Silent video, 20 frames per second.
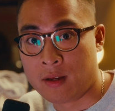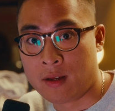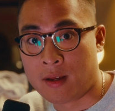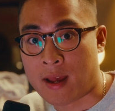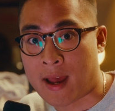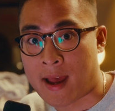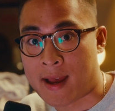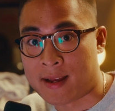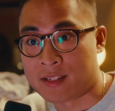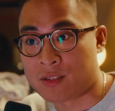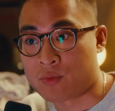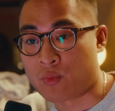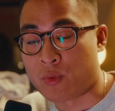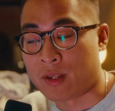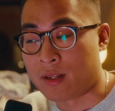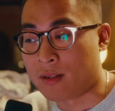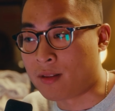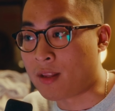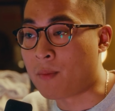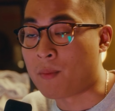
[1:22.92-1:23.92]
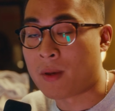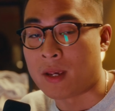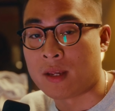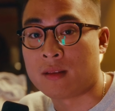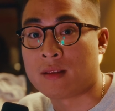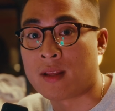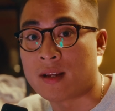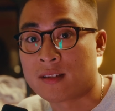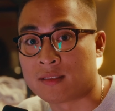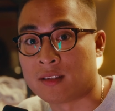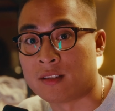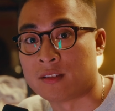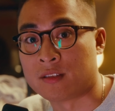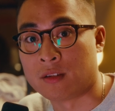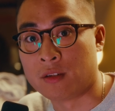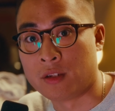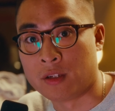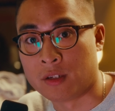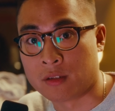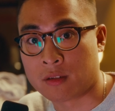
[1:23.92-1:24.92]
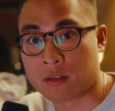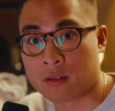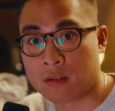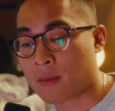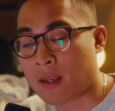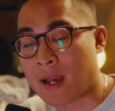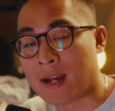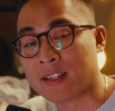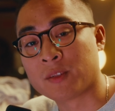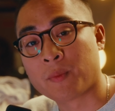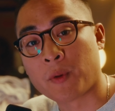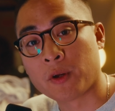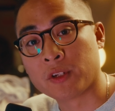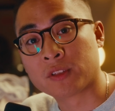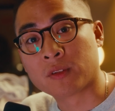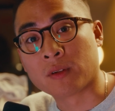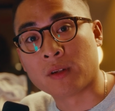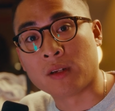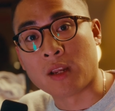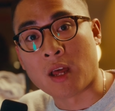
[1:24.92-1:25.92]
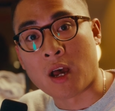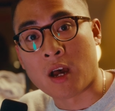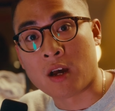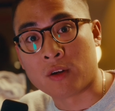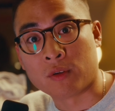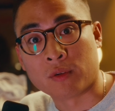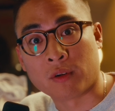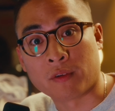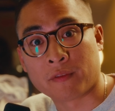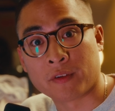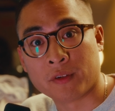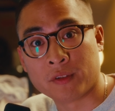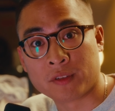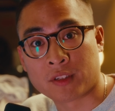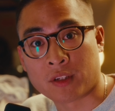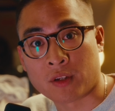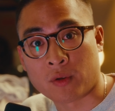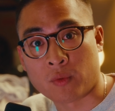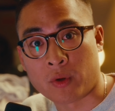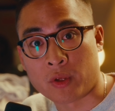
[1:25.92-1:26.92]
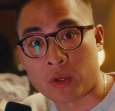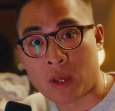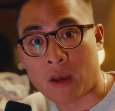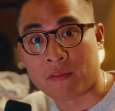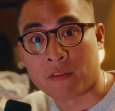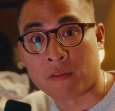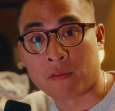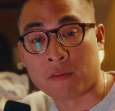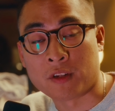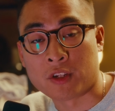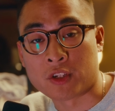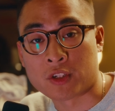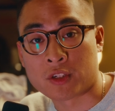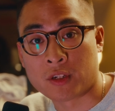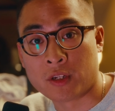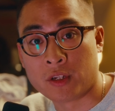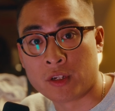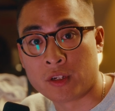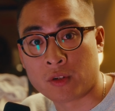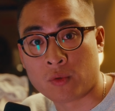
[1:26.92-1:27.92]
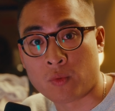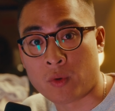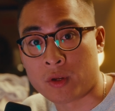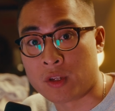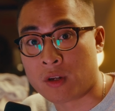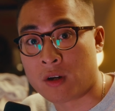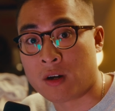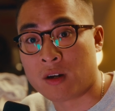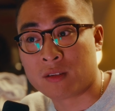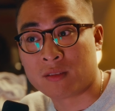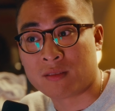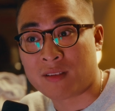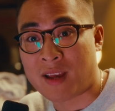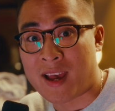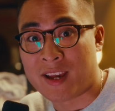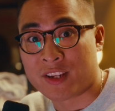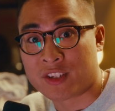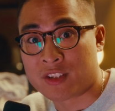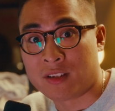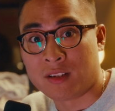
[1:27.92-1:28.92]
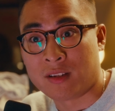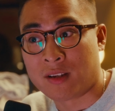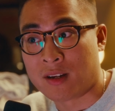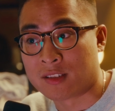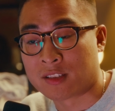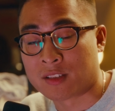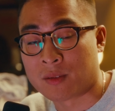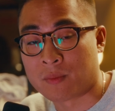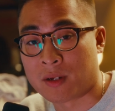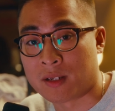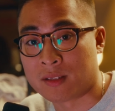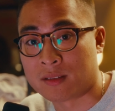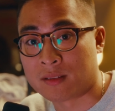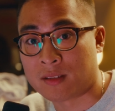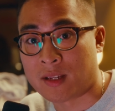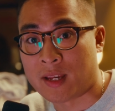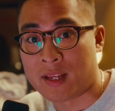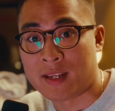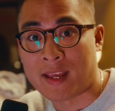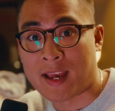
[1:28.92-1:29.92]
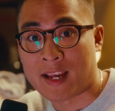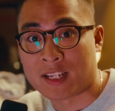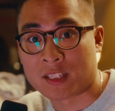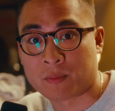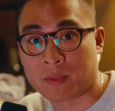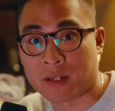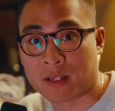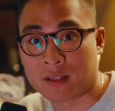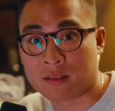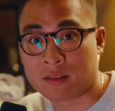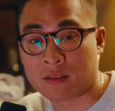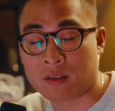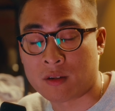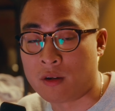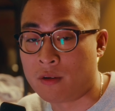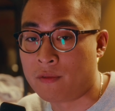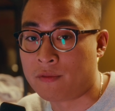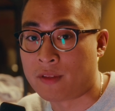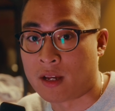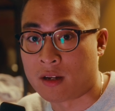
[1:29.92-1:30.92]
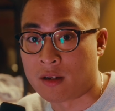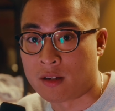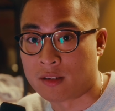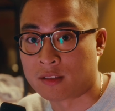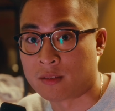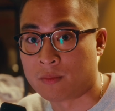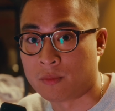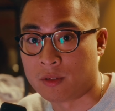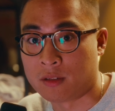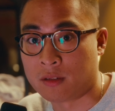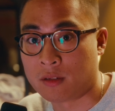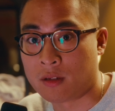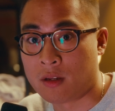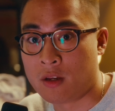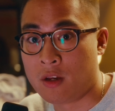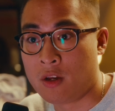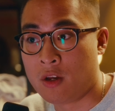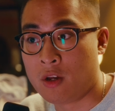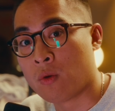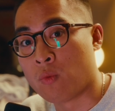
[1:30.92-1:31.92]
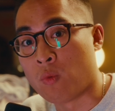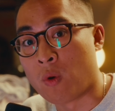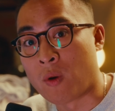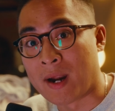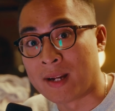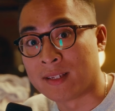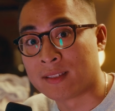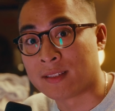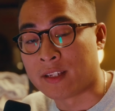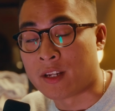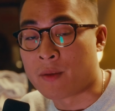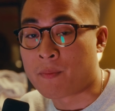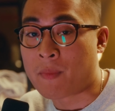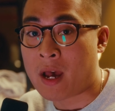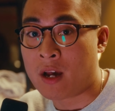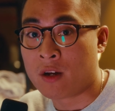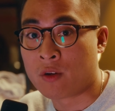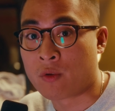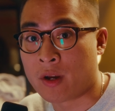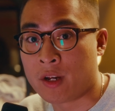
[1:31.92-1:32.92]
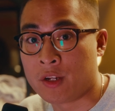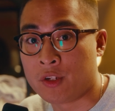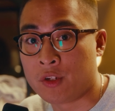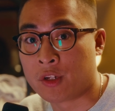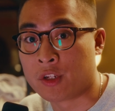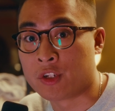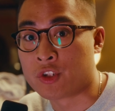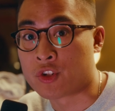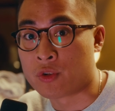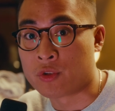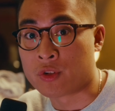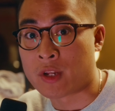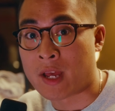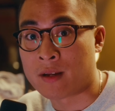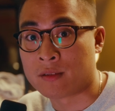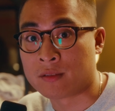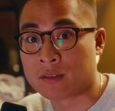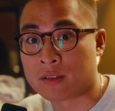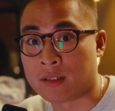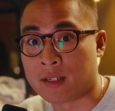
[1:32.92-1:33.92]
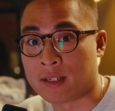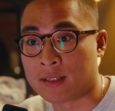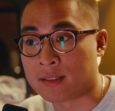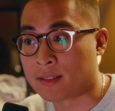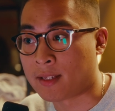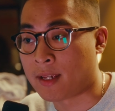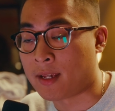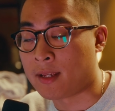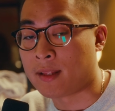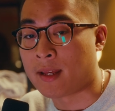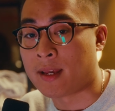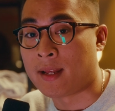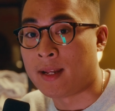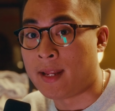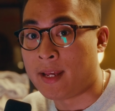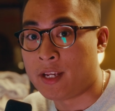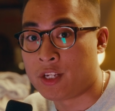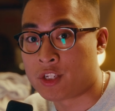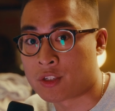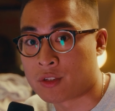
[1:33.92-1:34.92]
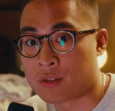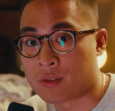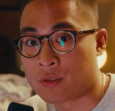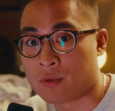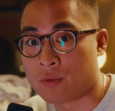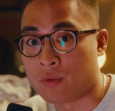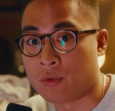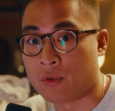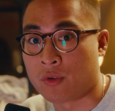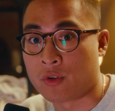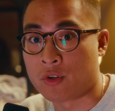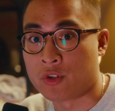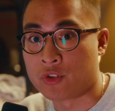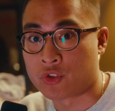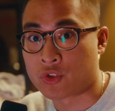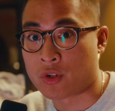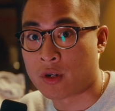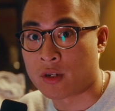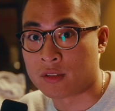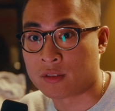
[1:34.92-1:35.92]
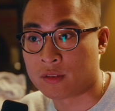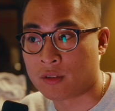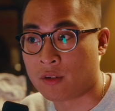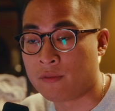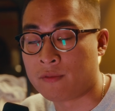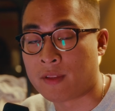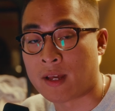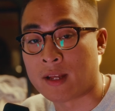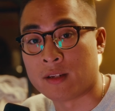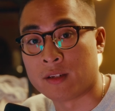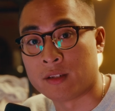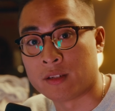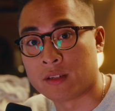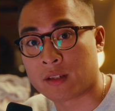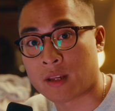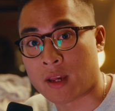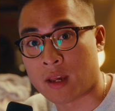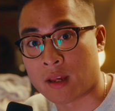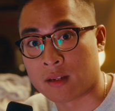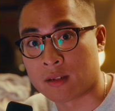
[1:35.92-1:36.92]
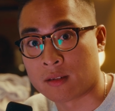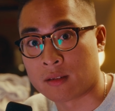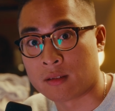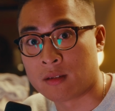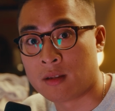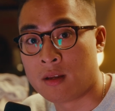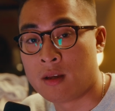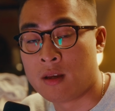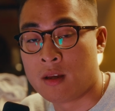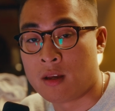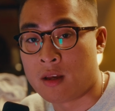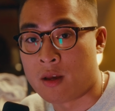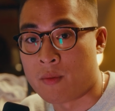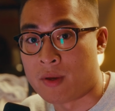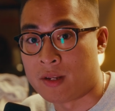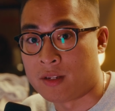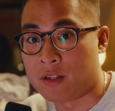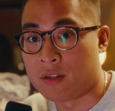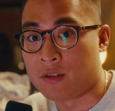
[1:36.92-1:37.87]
has when they made that certain look. As opposed to a LUT or a filter where you have the finished look, where you can't actually customize any aspect of that custom look. Whereas in a Powergrade, you can drill down to, let's say, the halation or the contrast of that look and amend it